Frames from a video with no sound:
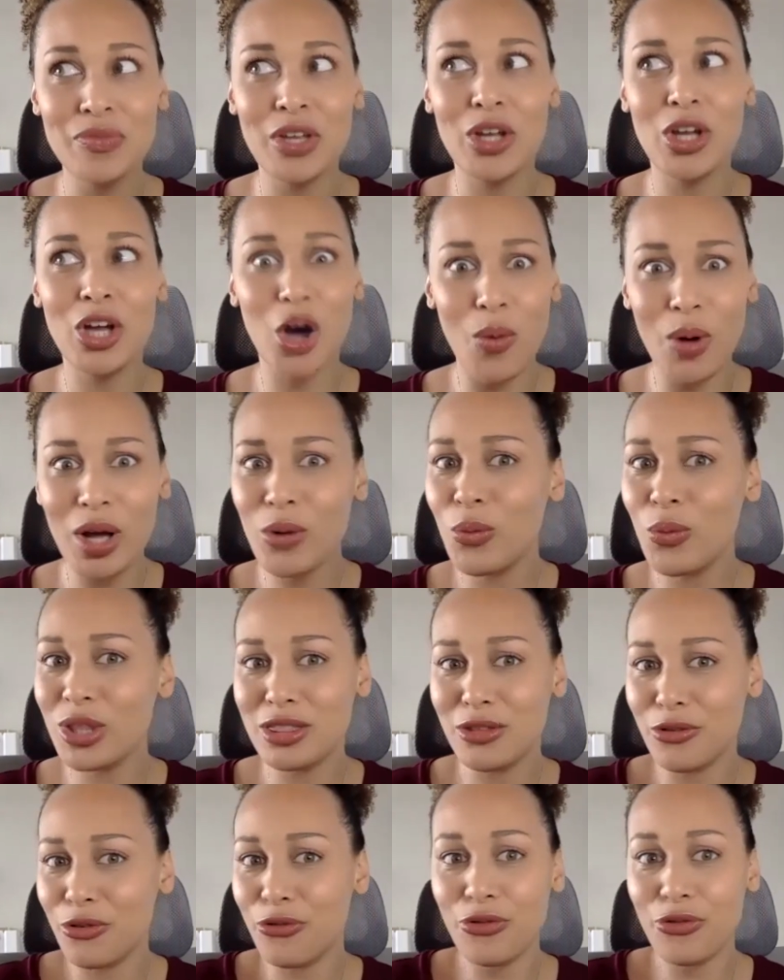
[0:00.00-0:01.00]
going with
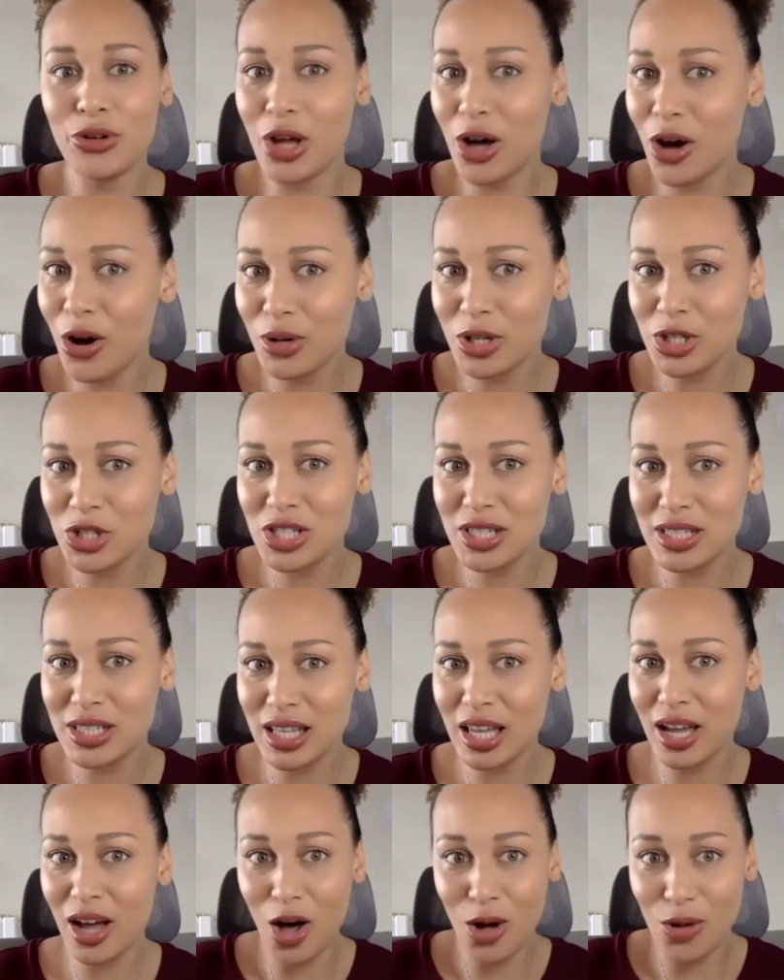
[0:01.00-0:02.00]
the flow, and she's
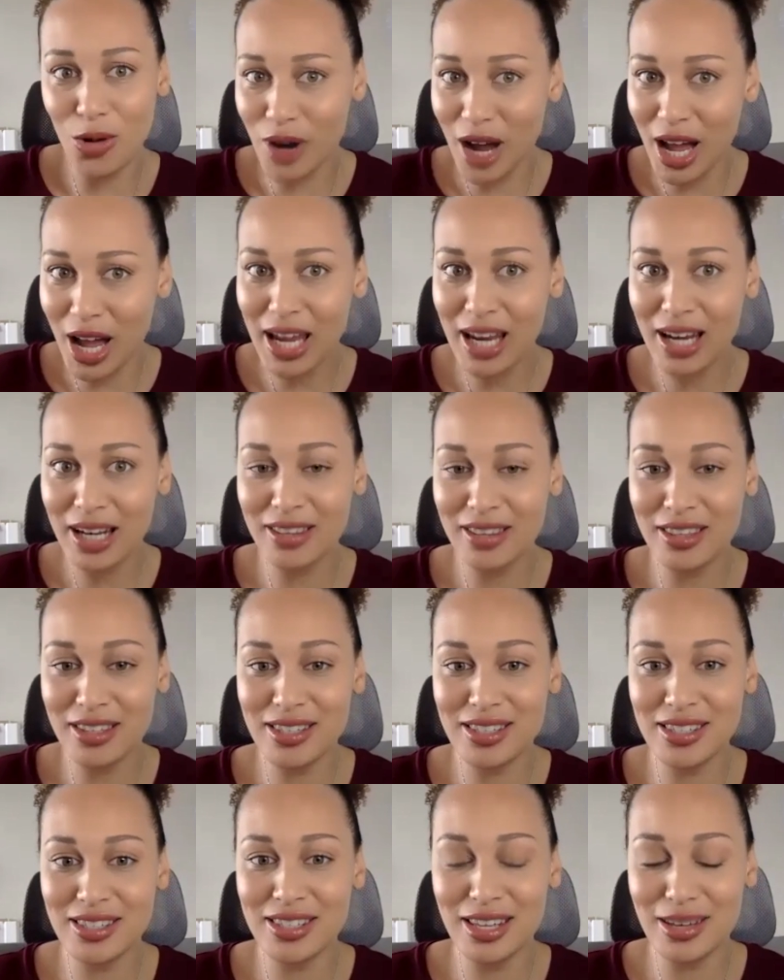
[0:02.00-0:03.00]
like, all right,
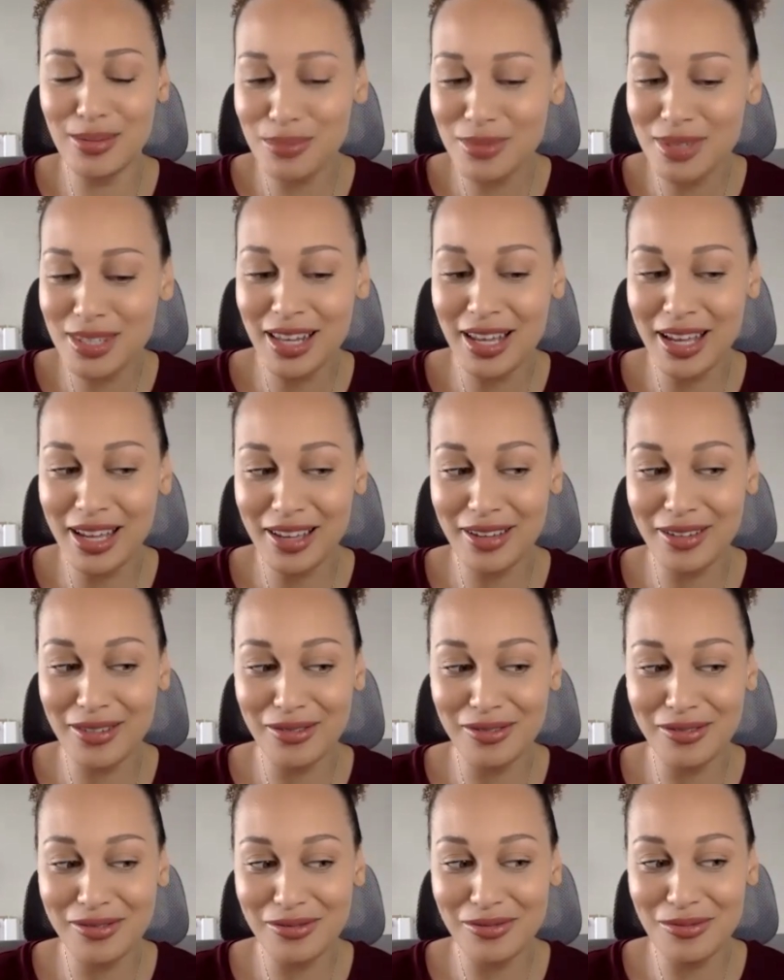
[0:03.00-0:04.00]
this seems like
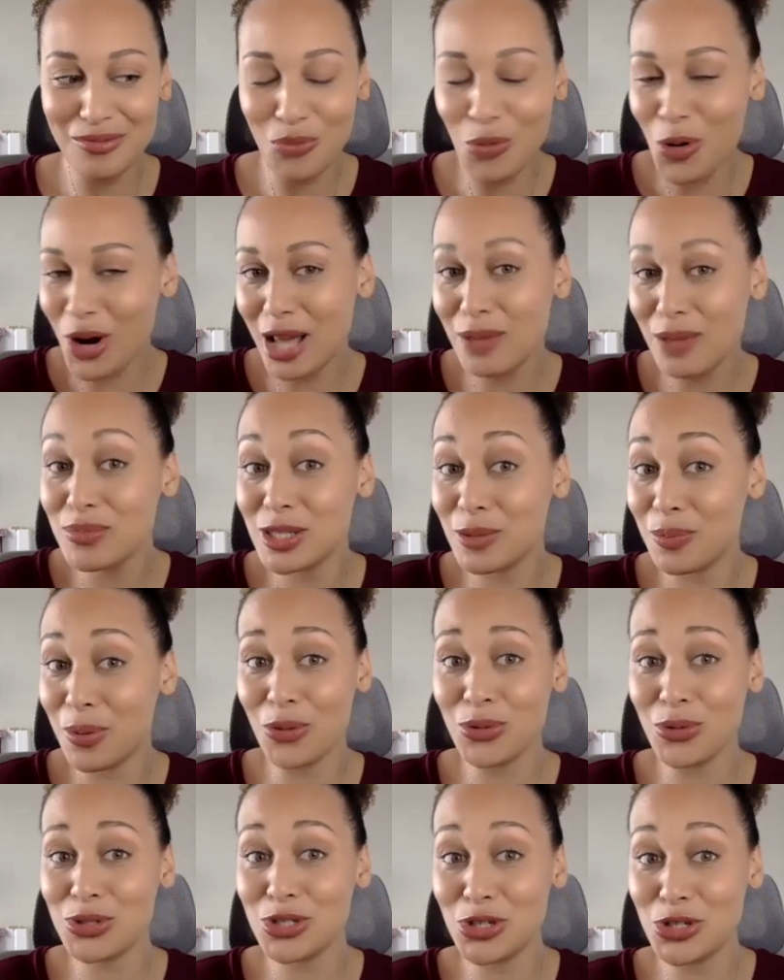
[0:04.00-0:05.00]
what I'm
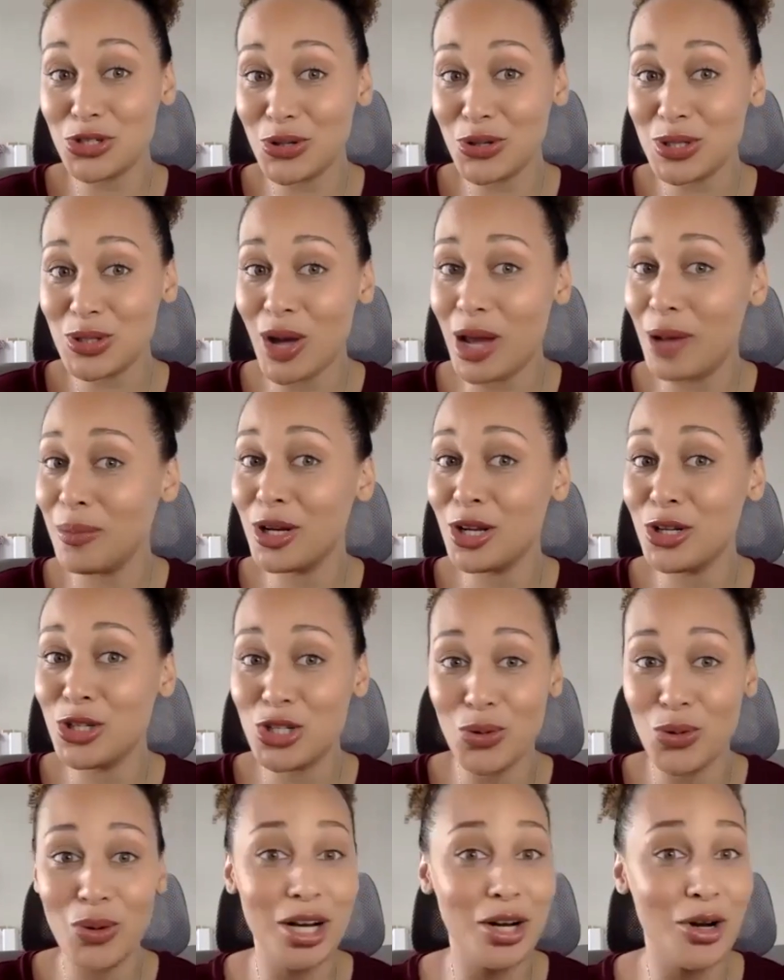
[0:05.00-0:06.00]
supposed to do. So I'm going to
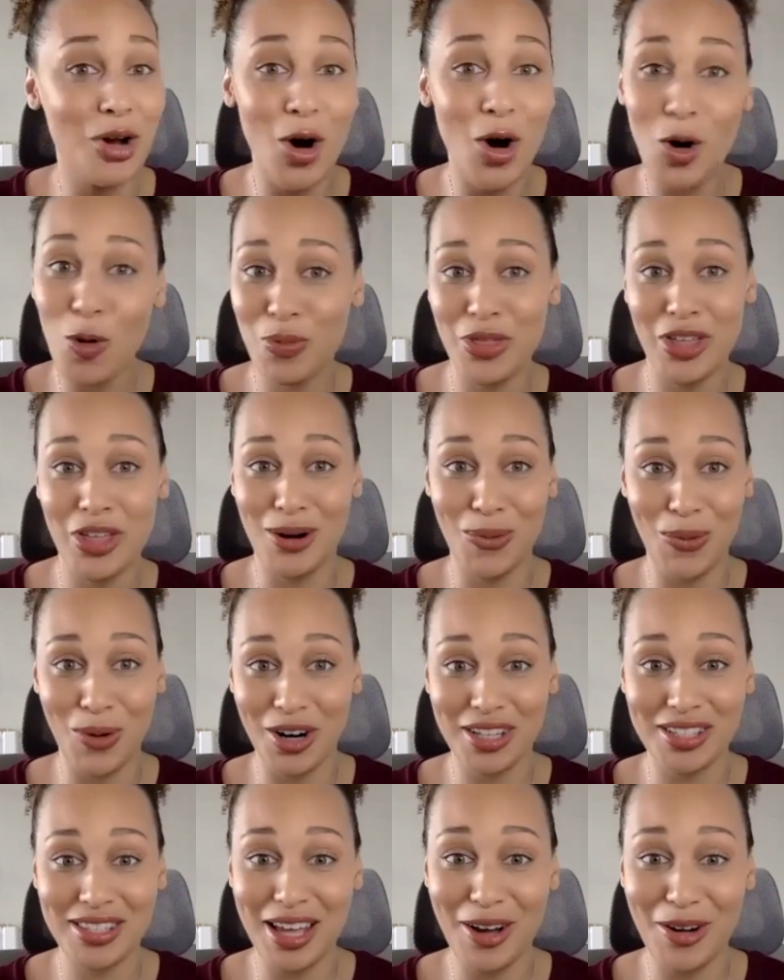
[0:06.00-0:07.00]
do it and hope that it
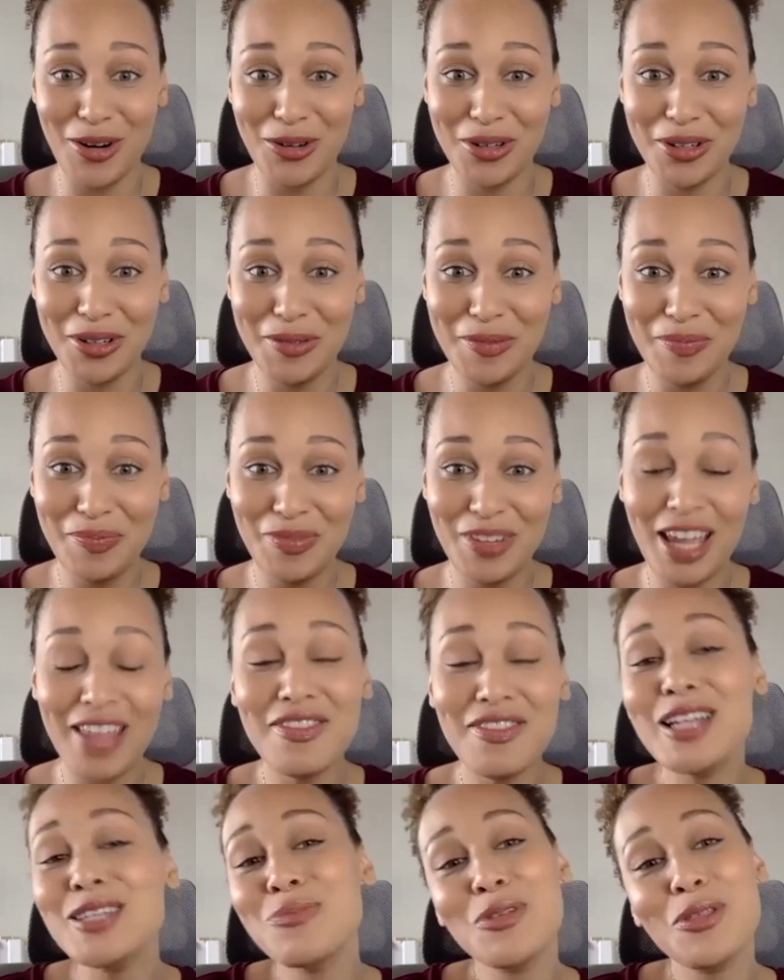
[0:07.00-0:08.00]
works out. Right.
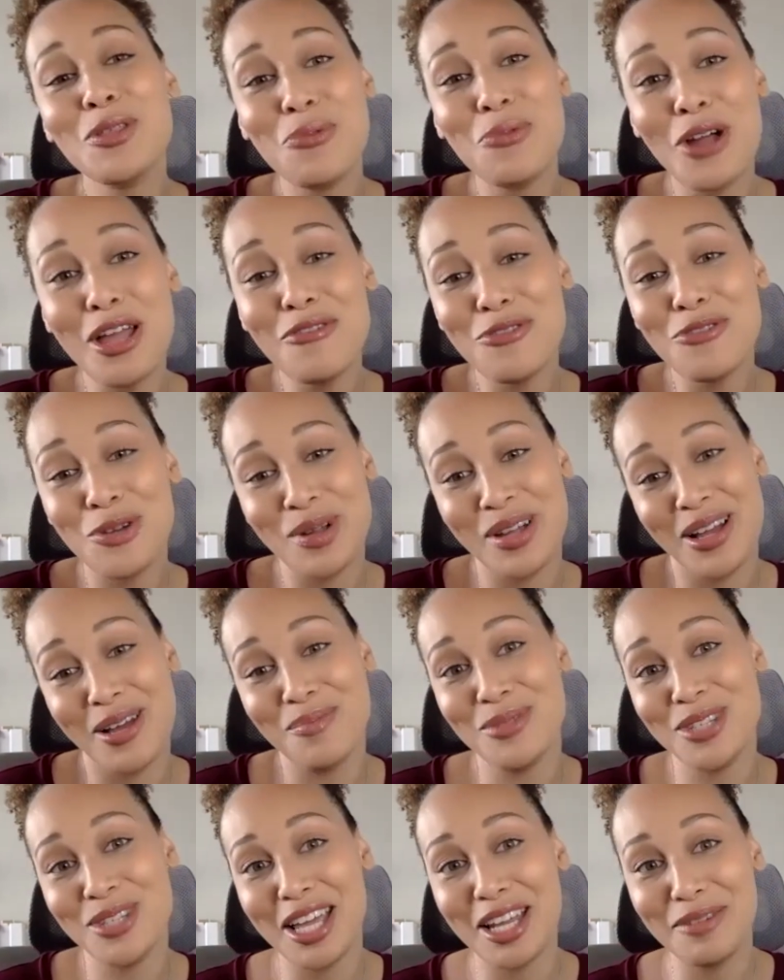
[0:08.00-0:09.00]
And that's where the bravery
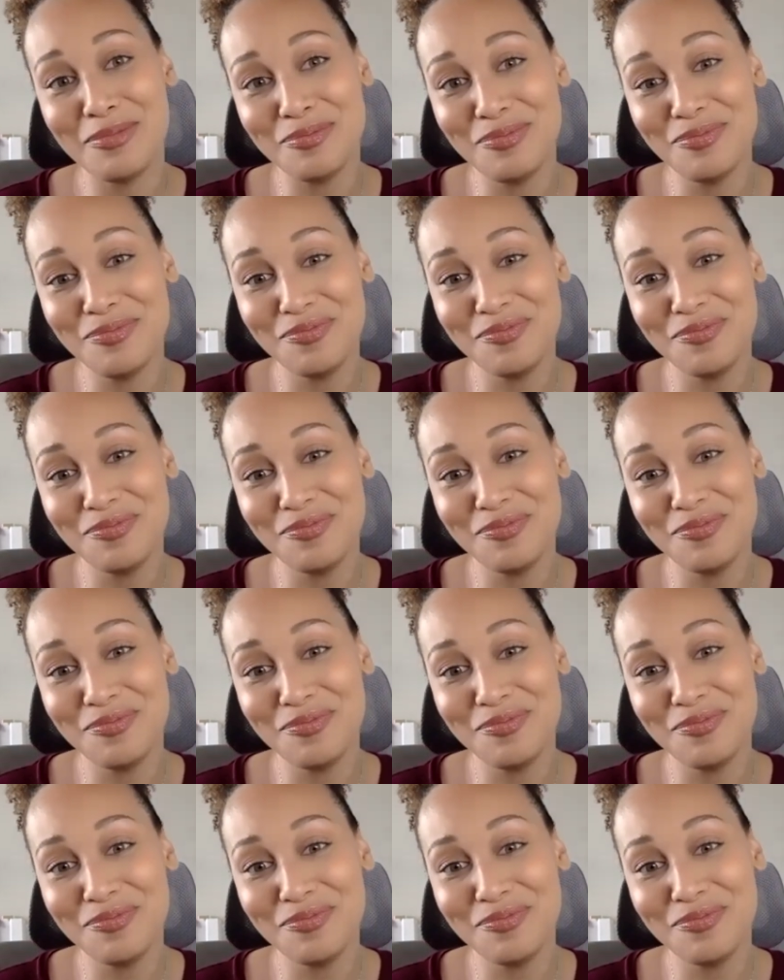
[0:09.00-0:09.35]
comes in.